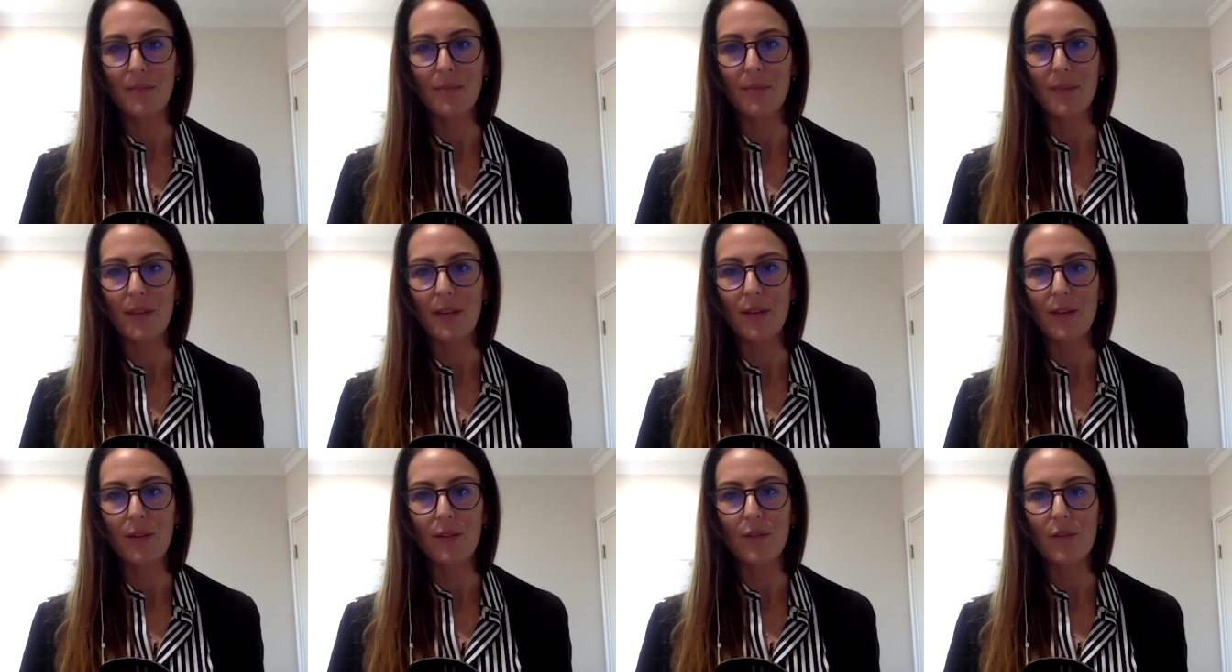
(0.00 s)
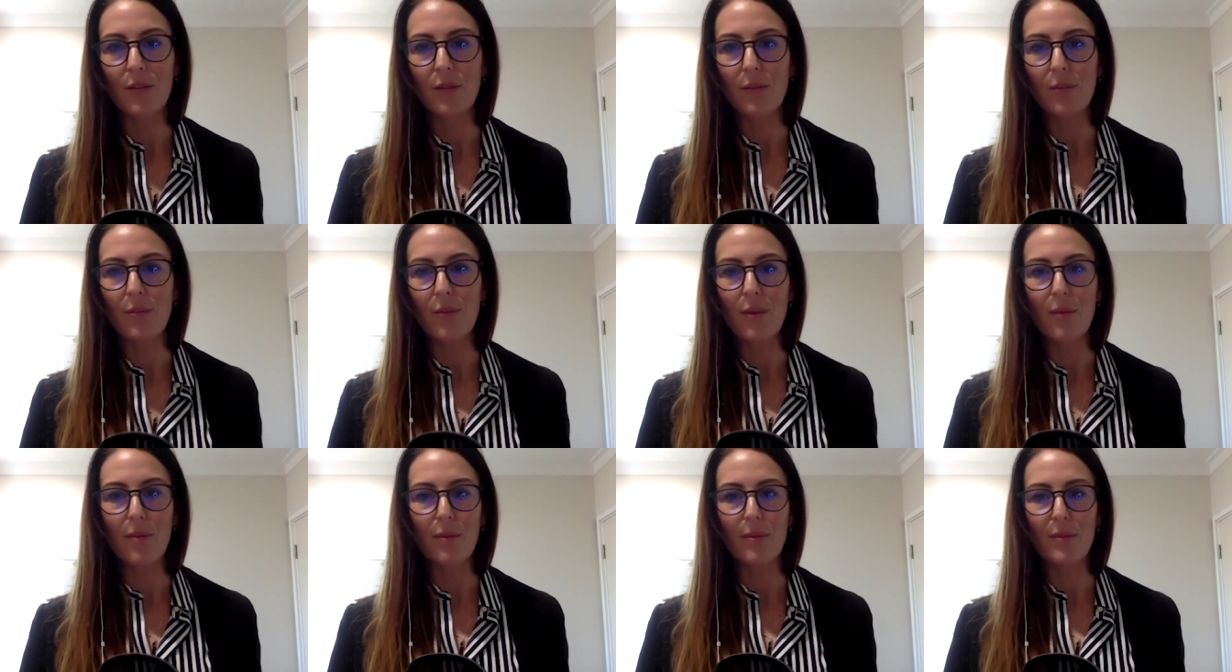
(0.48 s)
But the
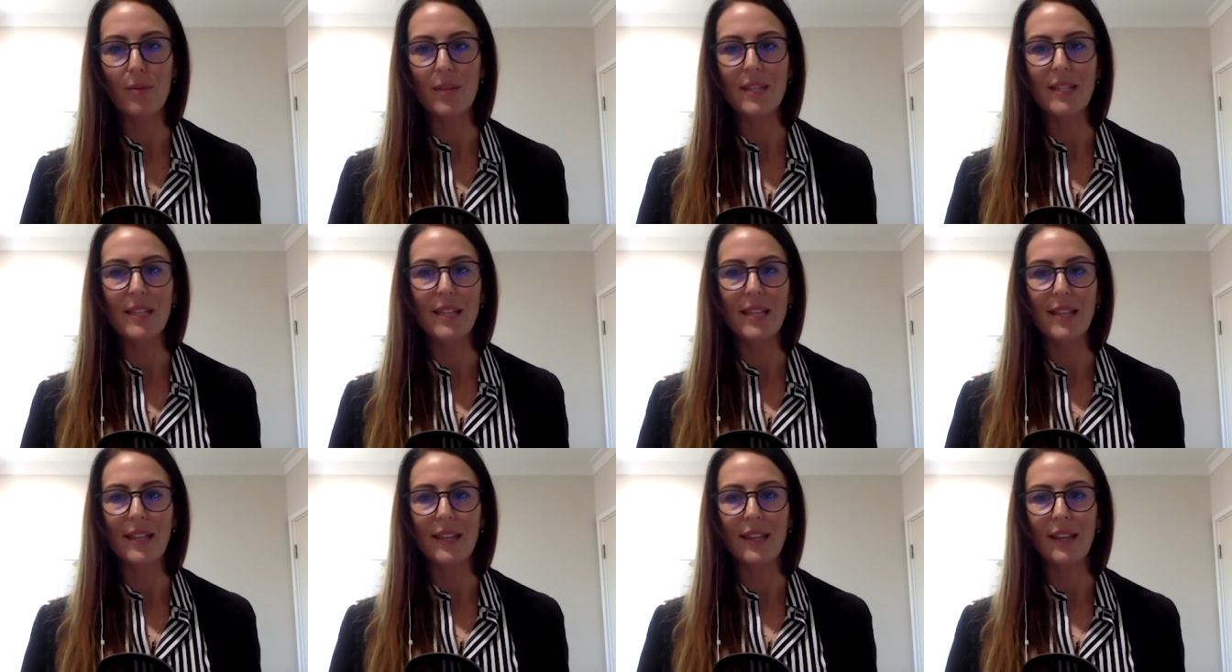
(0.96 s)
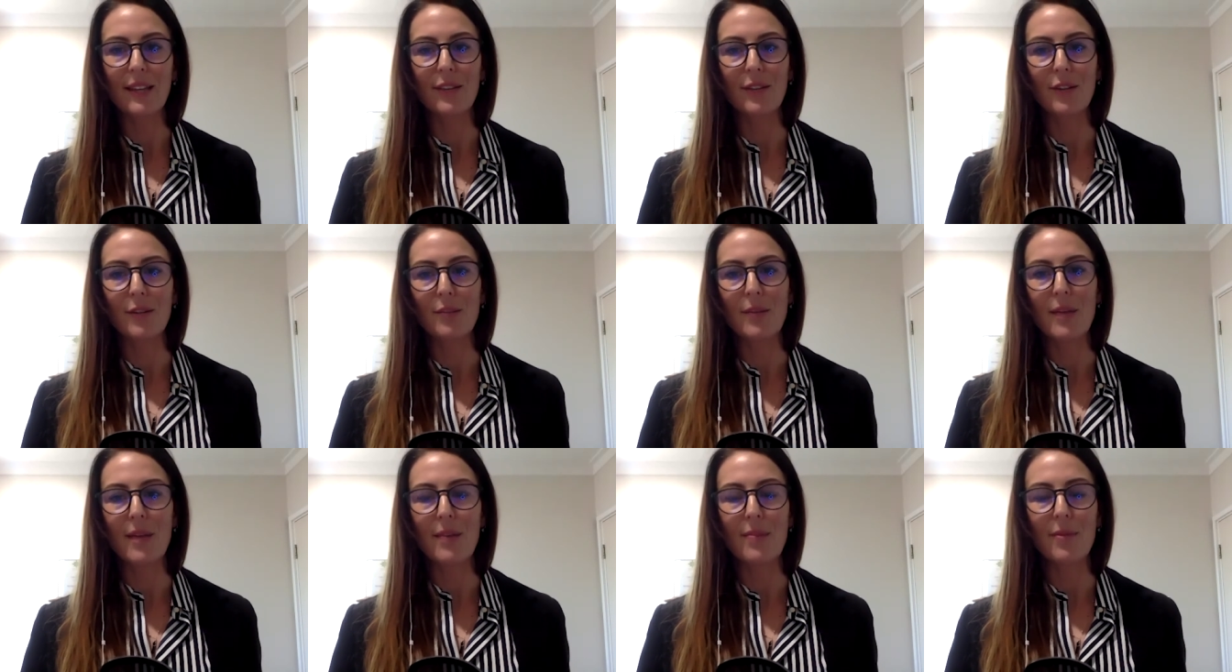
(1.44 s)
problem is, I think a
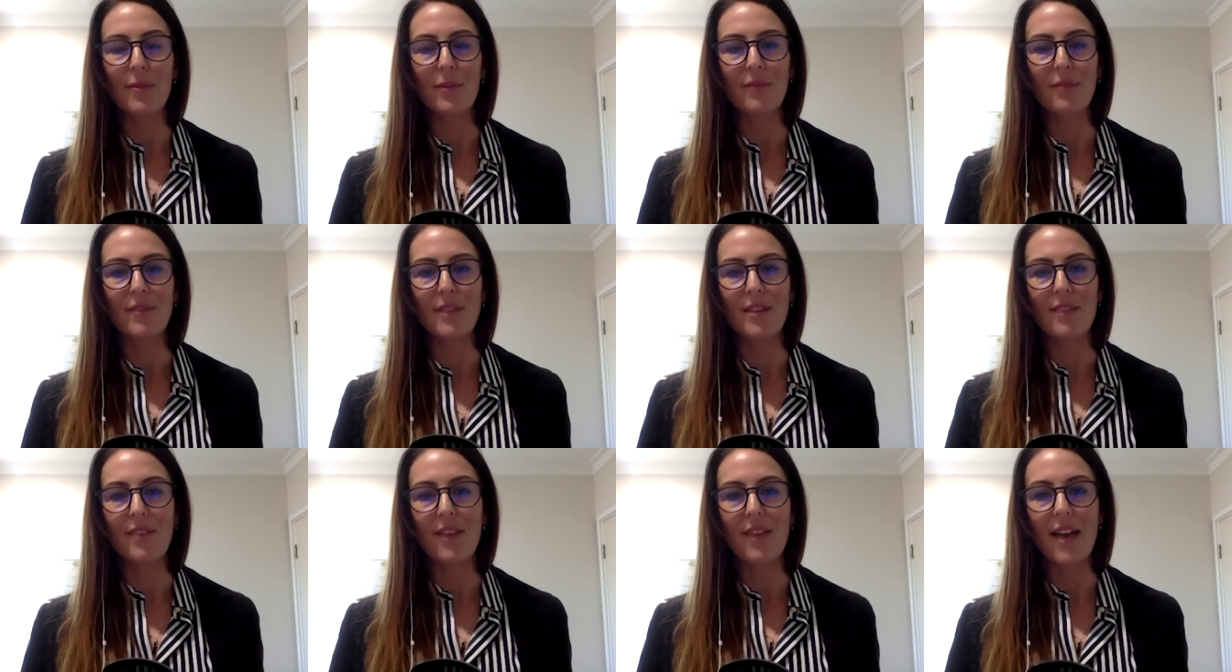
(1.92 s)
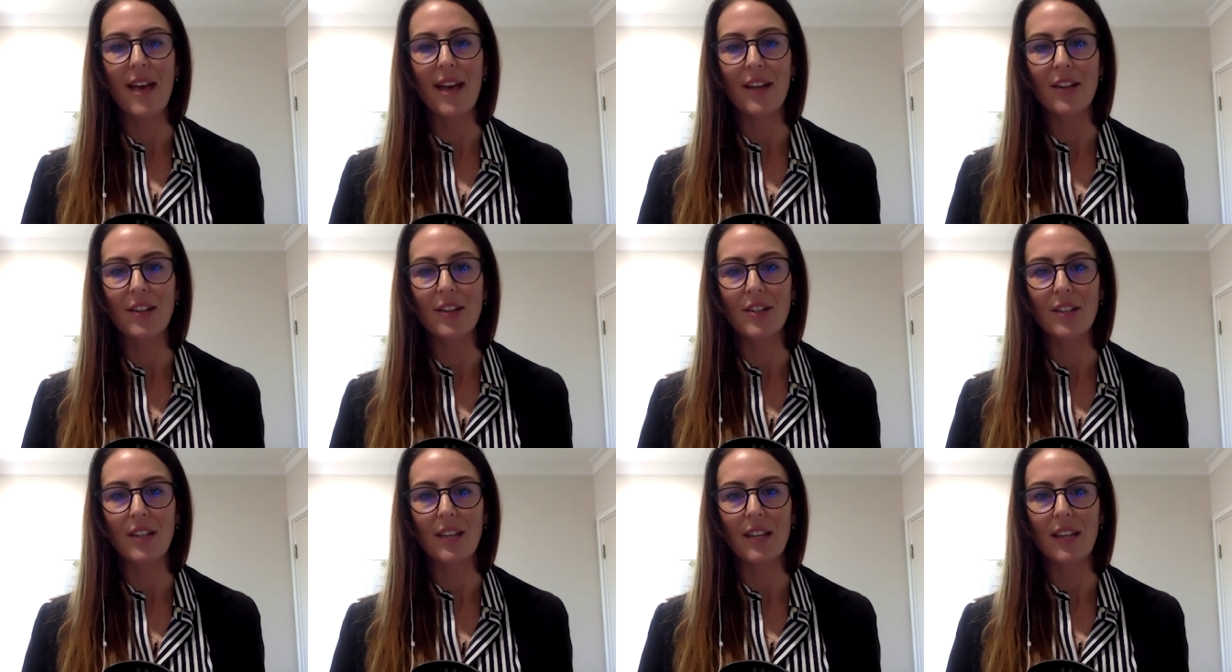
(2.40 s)
lot of people have never
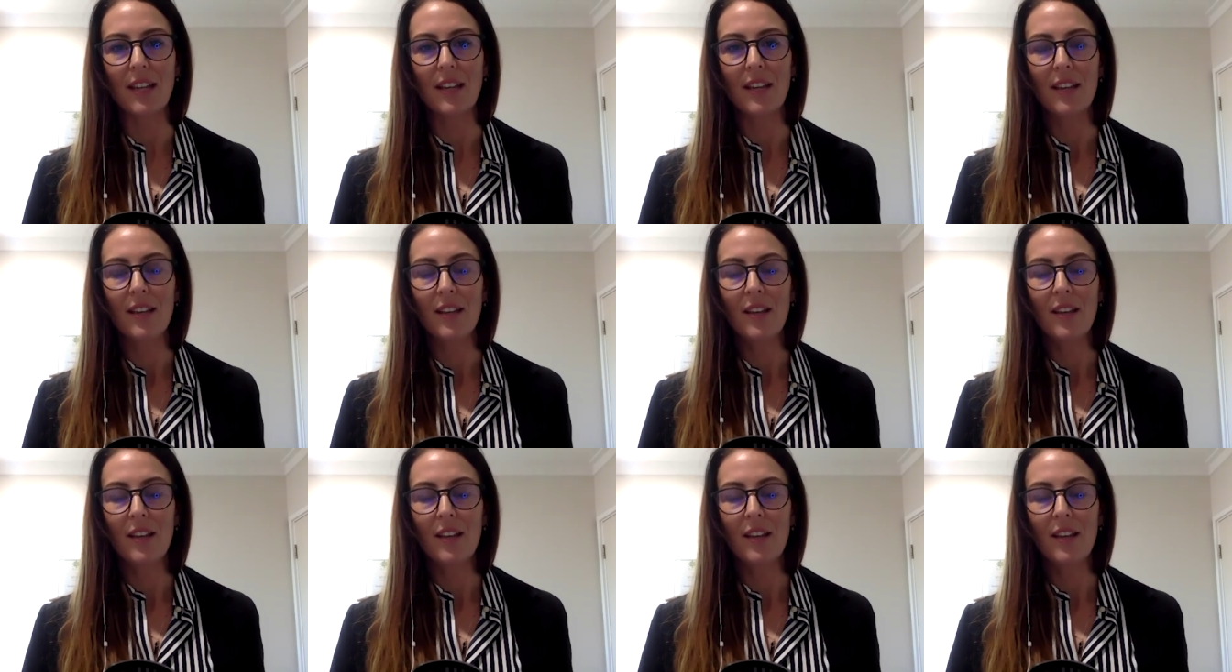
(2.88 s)
actually,